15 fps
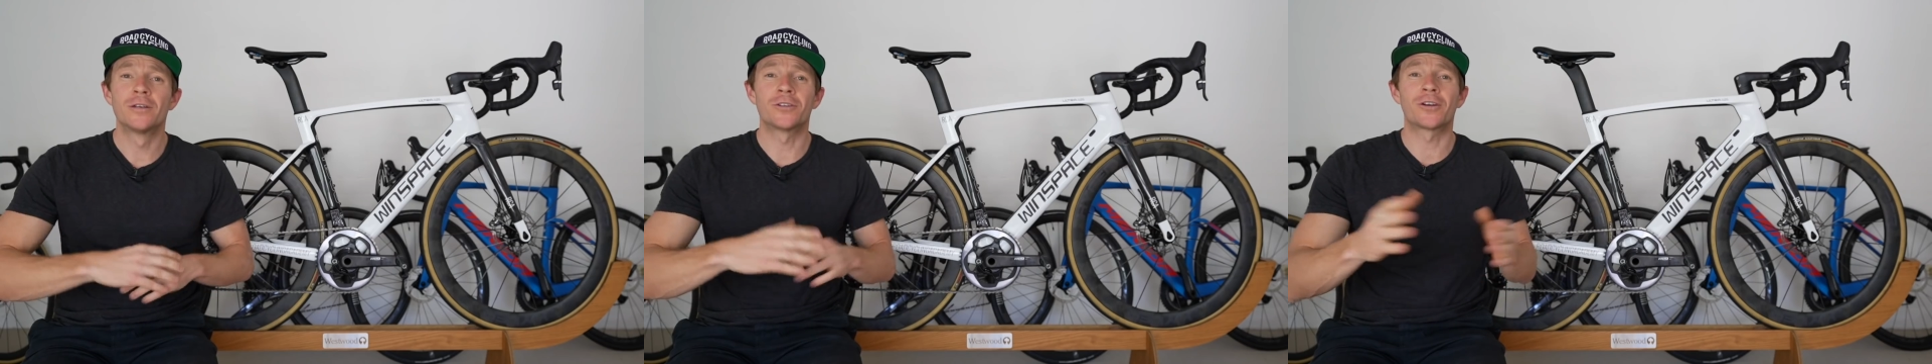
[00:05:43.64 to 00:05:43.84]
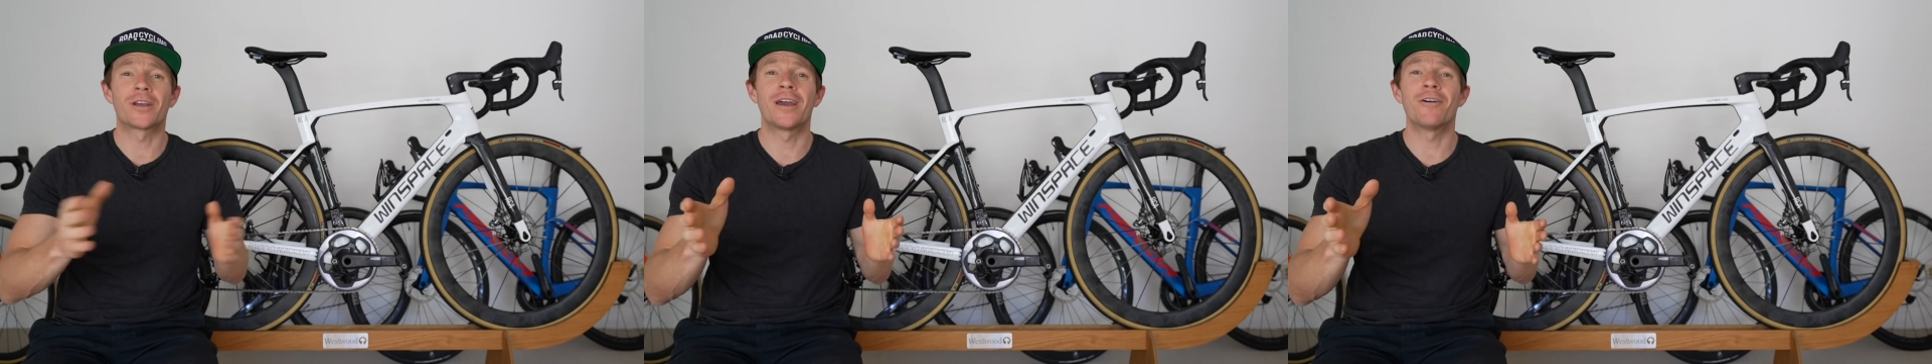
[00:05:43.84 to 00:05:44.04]

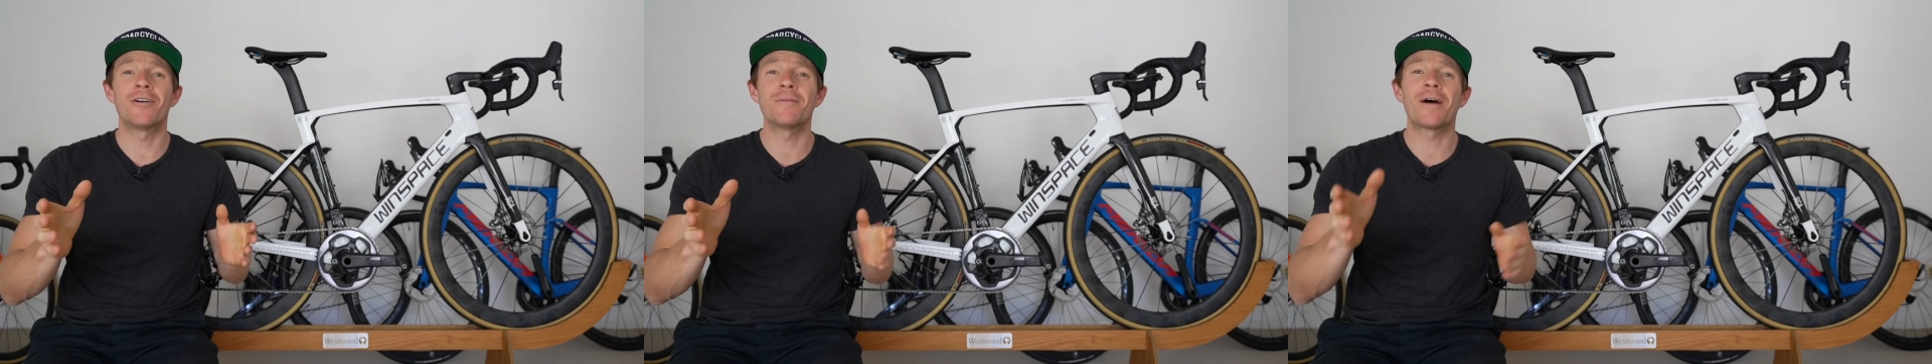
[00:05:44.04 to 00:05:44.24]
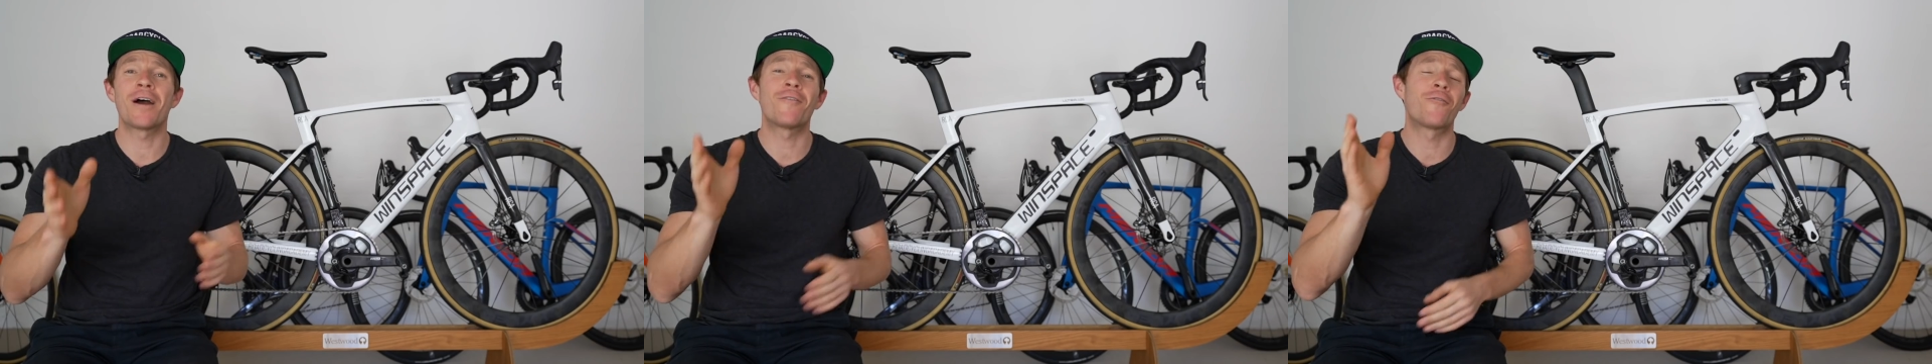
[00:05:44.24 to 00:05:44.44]
So Kerry
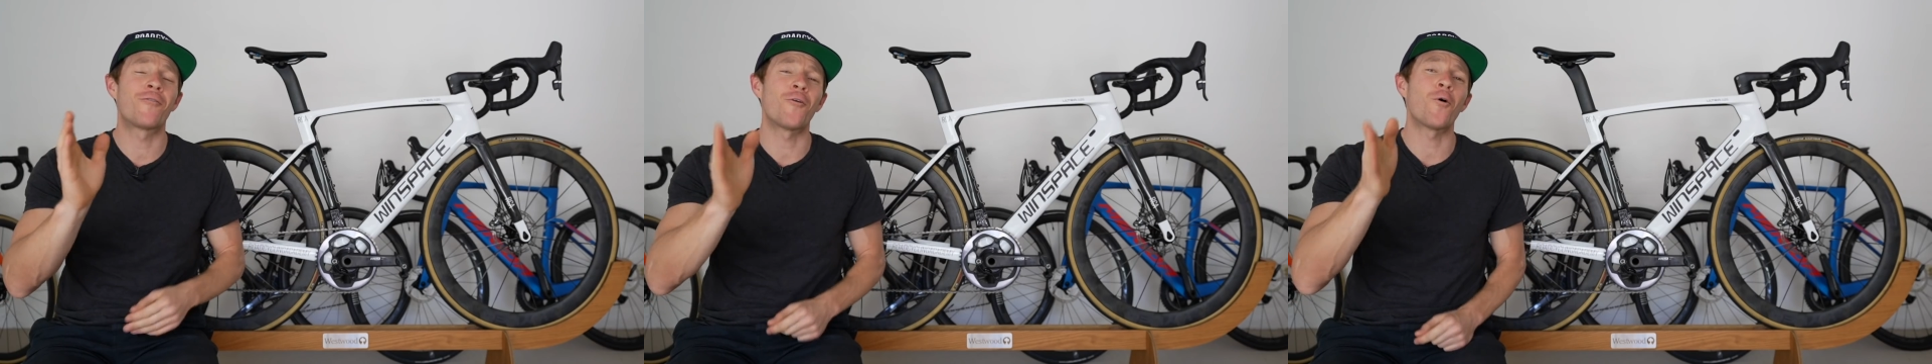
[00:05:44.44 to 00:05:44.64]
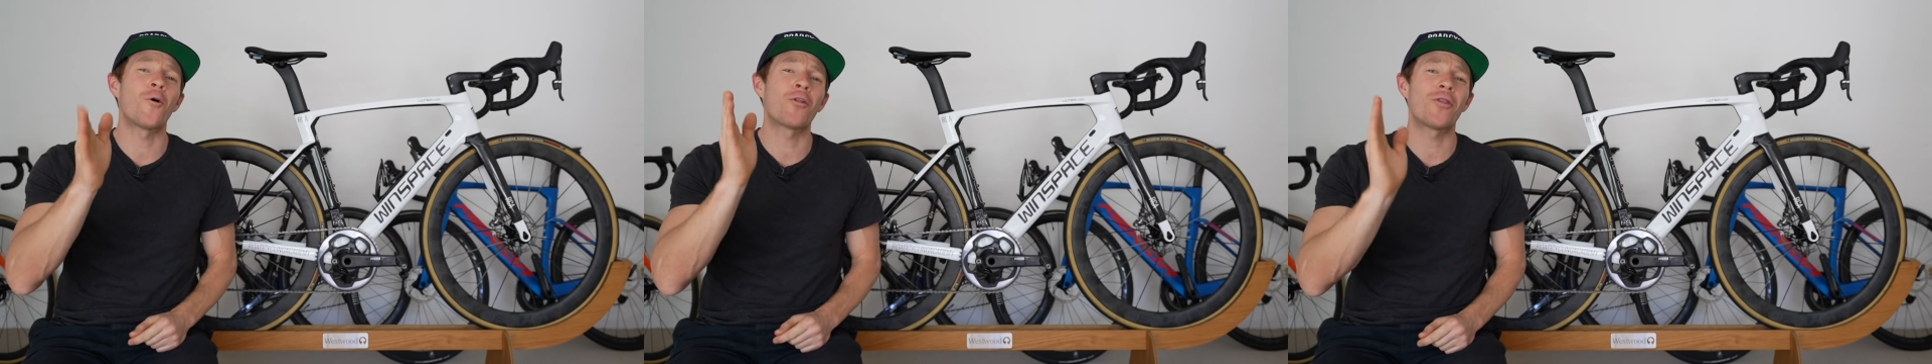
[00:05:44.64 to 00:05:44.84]
made
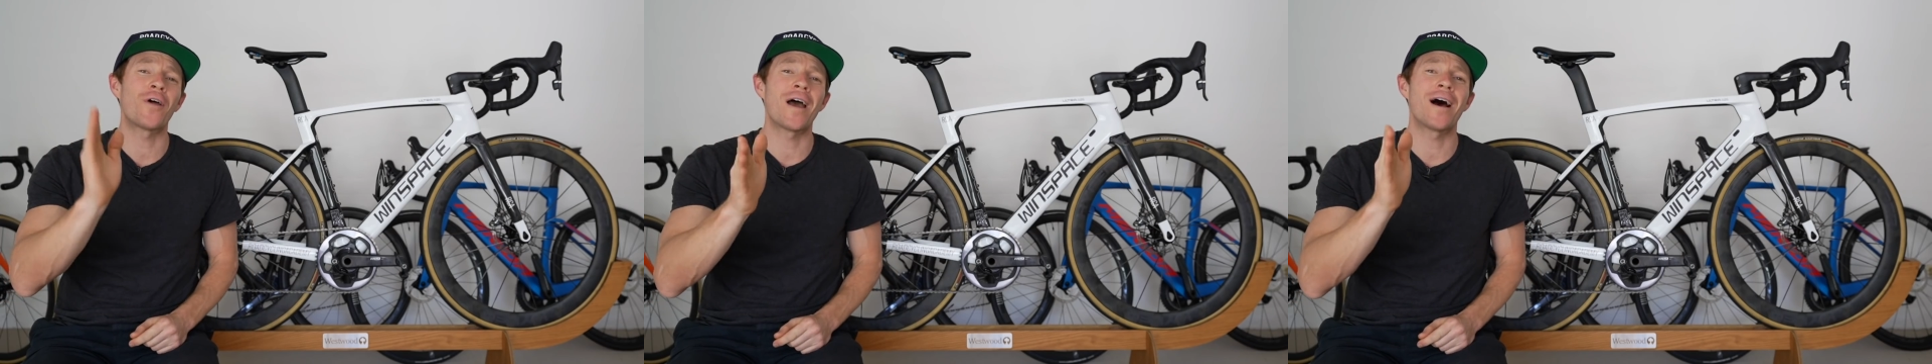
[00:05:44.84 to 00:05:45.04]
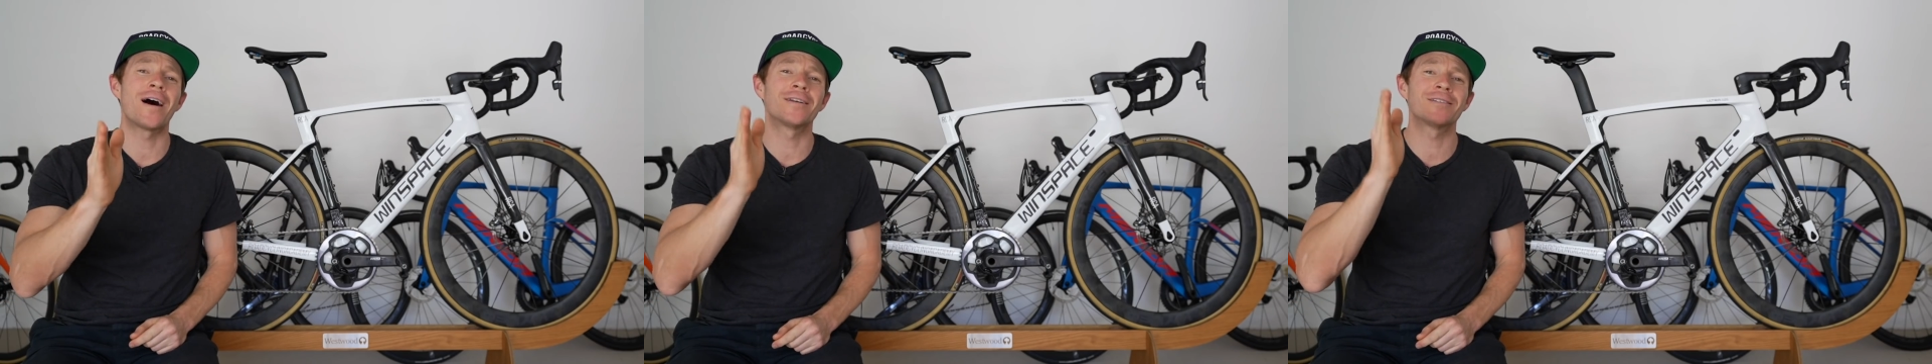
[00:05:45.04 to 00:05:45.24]

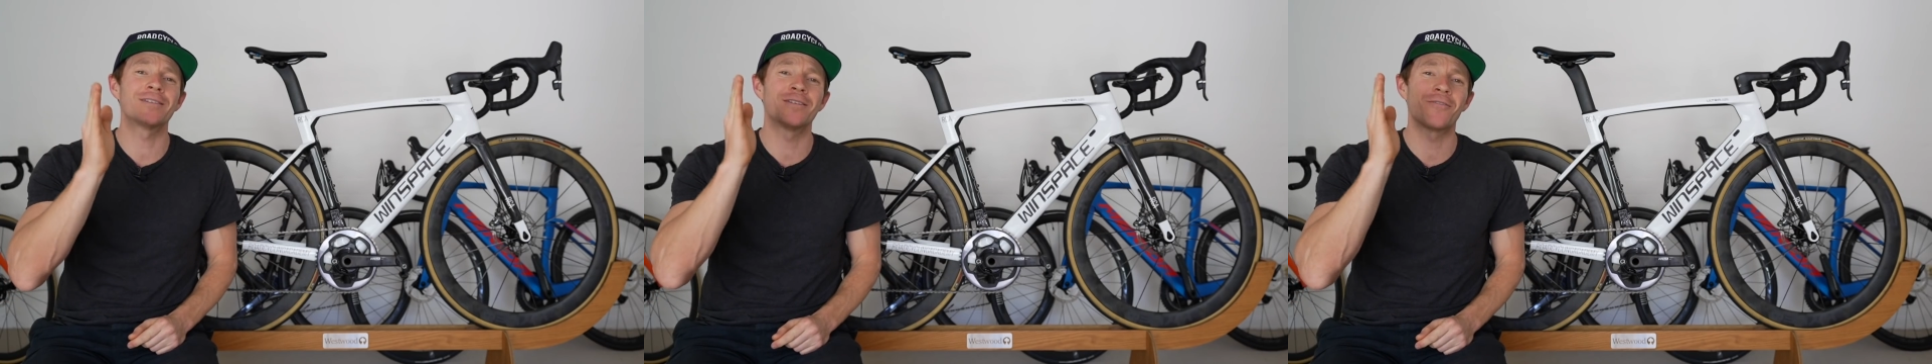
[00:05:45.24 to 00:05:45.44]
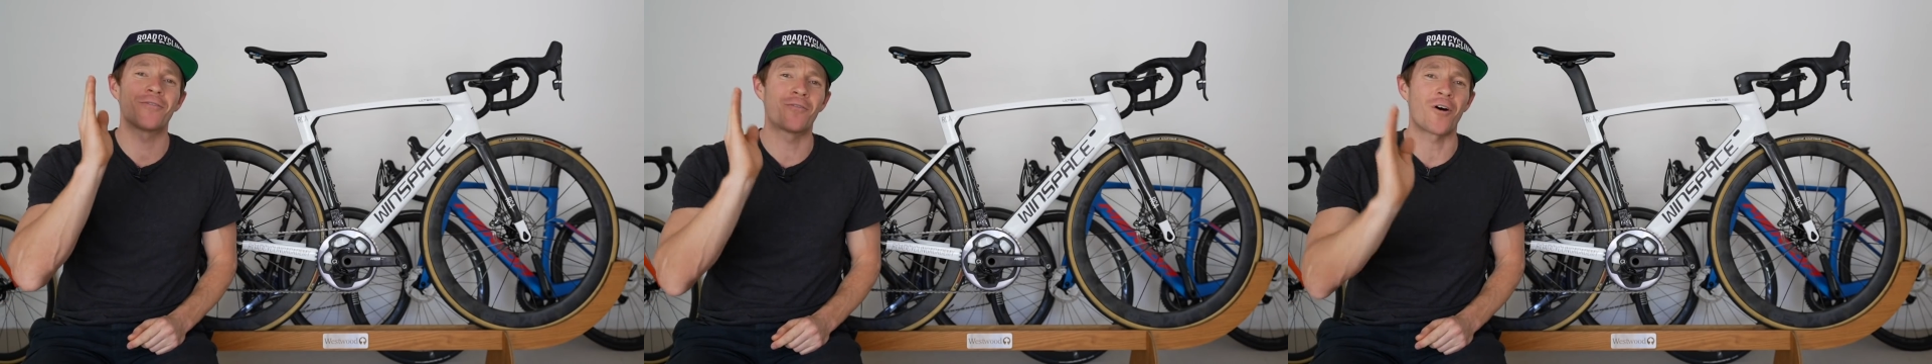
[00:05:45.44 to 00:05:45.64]

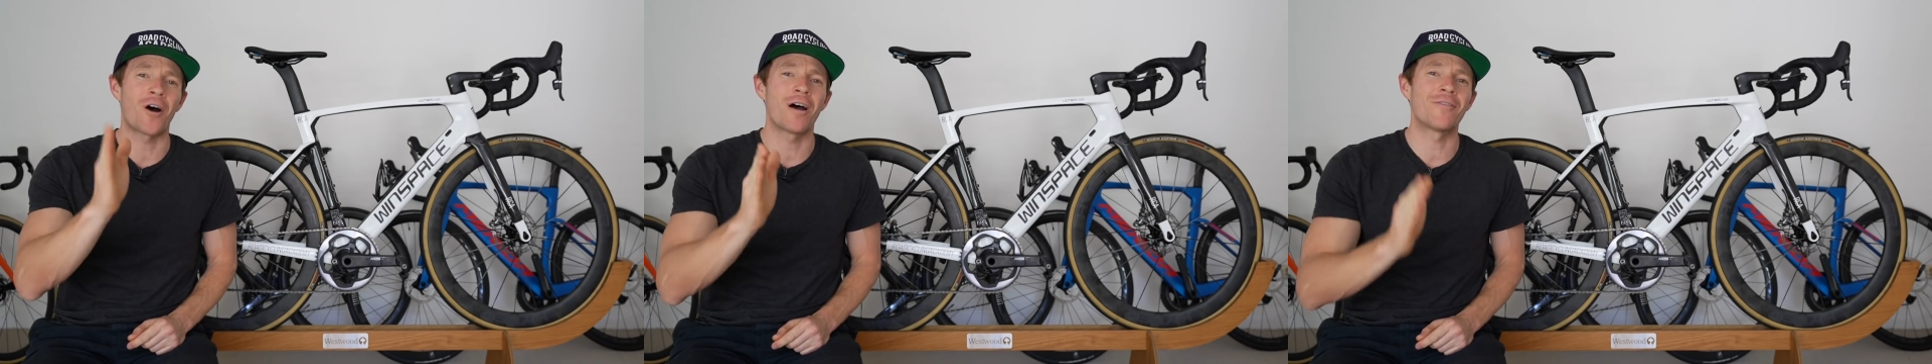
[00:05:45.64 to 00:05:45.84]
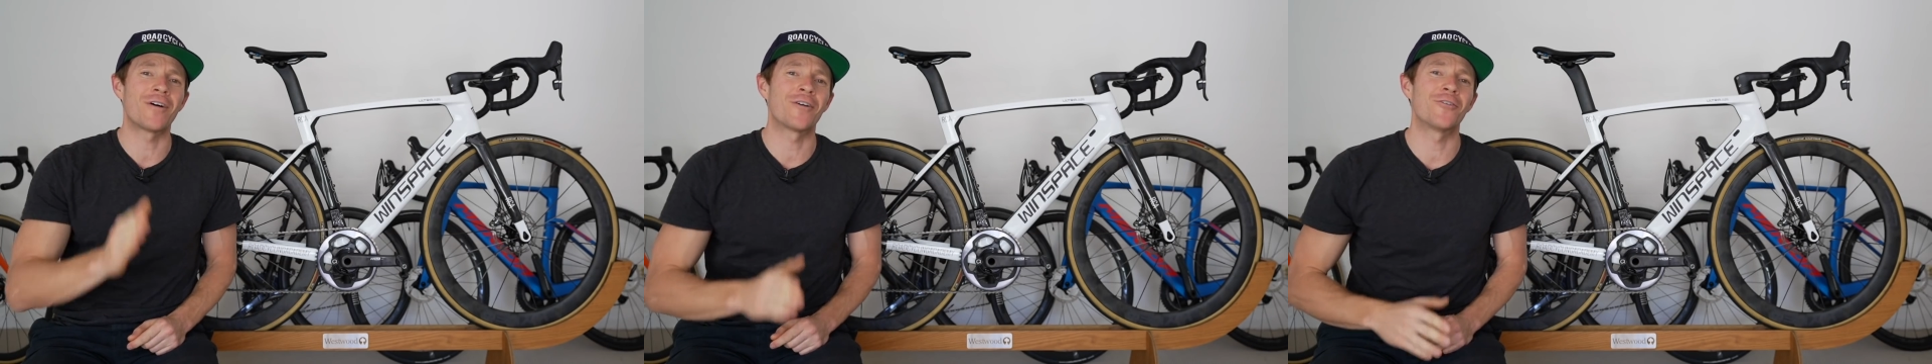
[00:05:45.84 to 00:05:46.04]

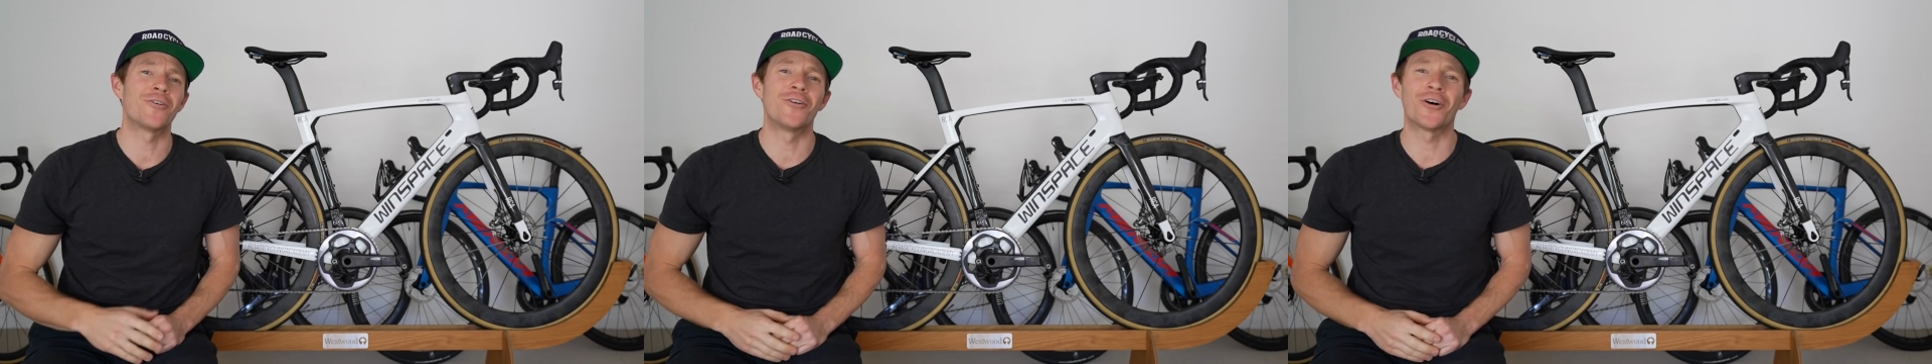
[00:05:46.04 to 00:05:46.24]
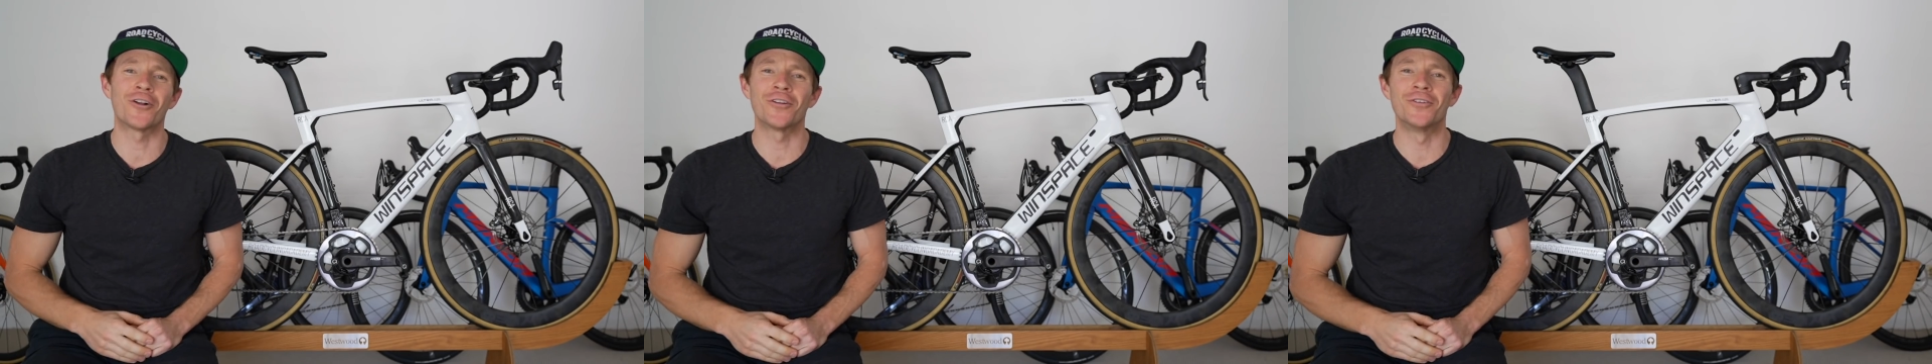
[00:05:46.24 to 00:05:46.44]

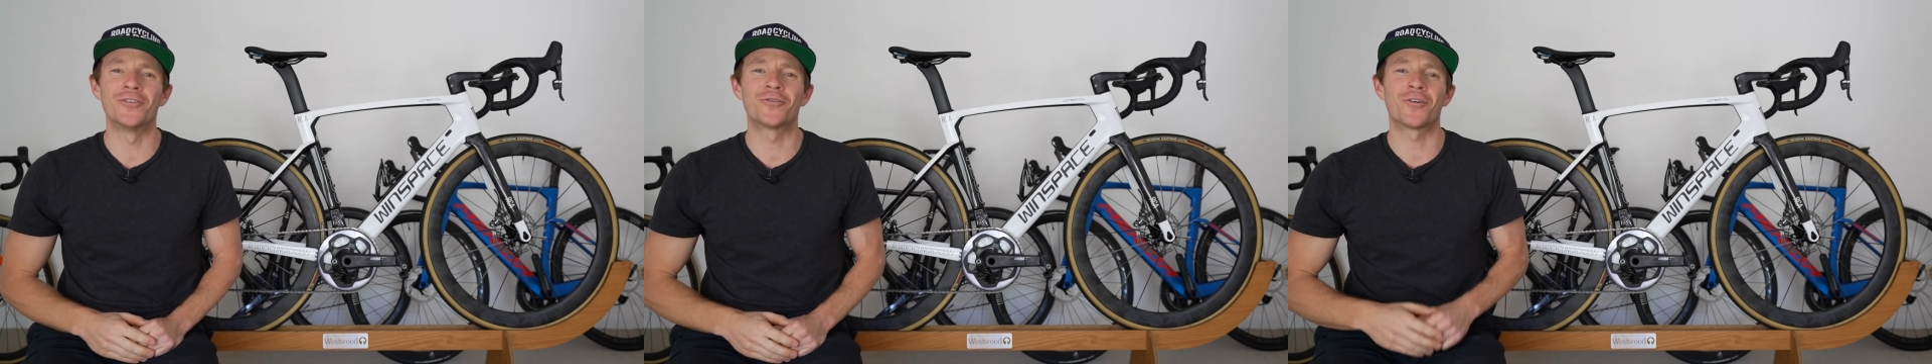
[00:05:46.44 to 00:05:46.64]
$4,500